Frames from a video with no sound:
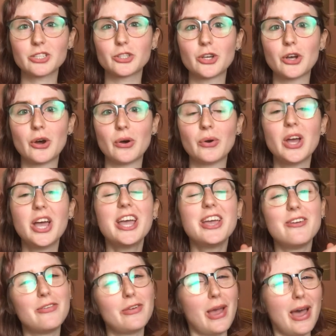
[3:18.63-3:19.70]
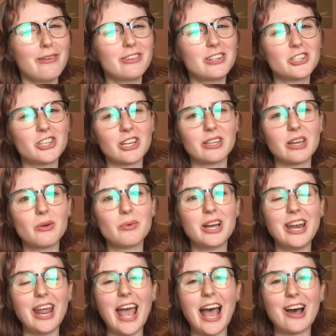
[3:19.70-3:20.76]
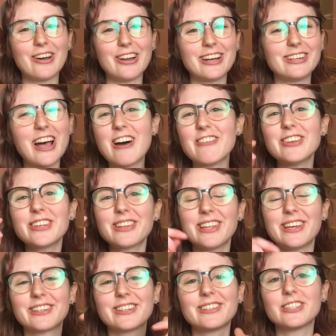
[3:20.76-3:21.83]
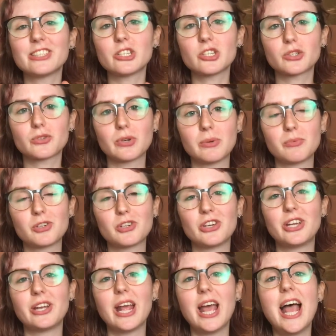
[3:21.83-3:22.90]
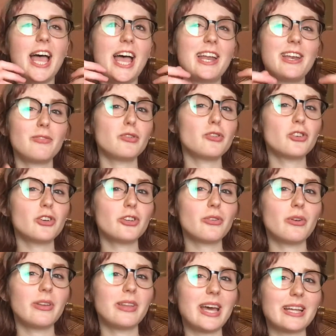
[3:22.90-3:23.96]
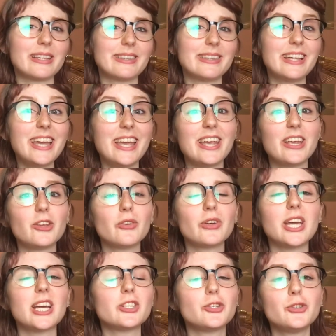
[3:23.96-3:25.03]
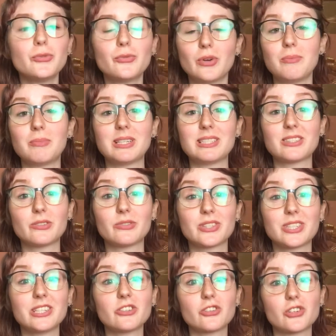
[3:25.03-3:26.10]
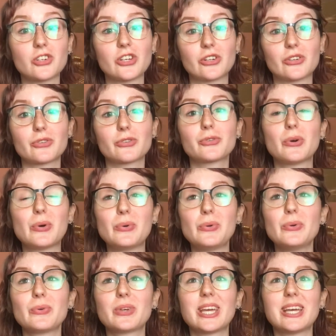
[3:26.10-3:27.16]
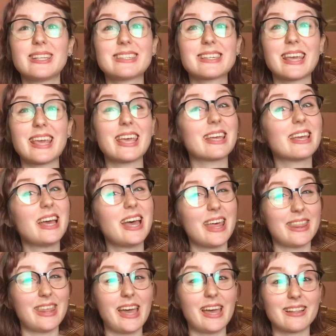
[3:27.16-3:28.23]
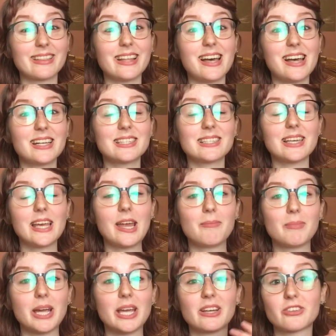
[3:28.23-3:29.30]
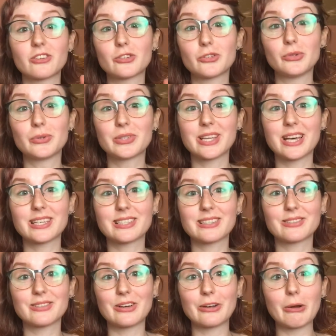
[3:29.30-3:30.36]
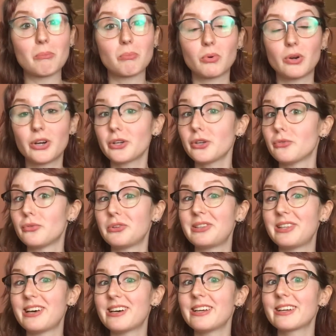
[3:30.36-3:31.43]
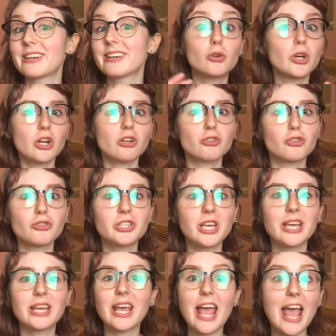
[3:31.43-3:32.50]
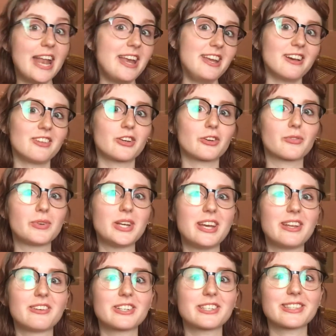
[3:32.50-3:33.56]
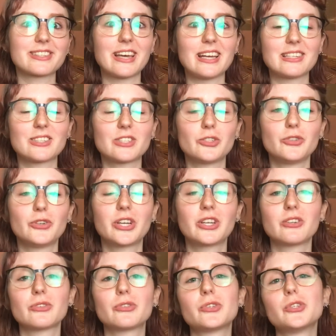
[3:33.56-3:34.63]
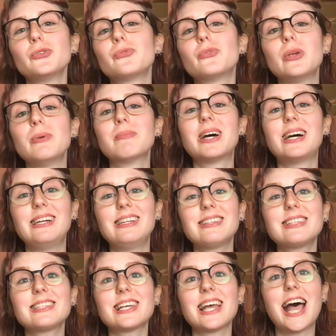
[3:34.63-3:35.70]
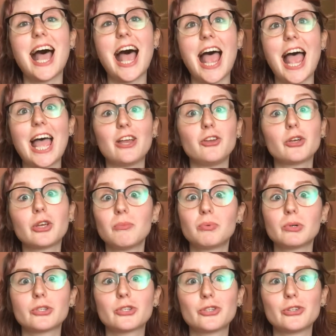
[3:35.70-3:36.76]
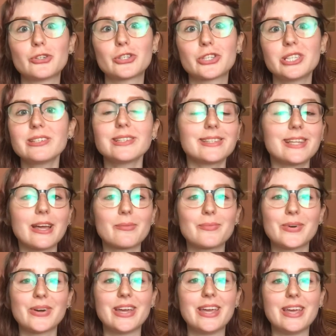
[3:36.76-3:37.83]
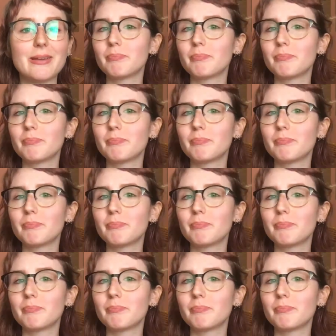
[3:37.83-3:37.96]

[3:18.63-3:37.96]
So if you haven't checked that one out, I'll have it linked in the description. And if you join through that link, you get 2 free months of Skillshare. So you can take that class and my other 2 classes on Upwork if you'd like. You can also take any other creator's class during those 2 free months, and you can boost your skills that way.